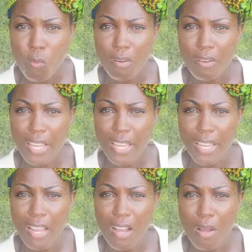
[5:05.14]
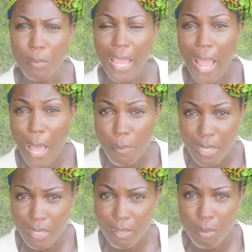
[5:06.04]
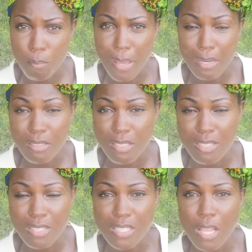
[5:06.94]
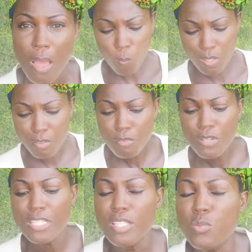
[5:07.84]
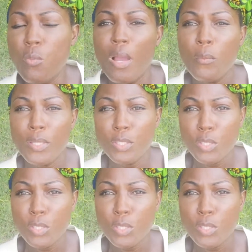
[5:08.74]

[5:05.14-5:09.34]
or a cabin in the mountains. One of the reasons why we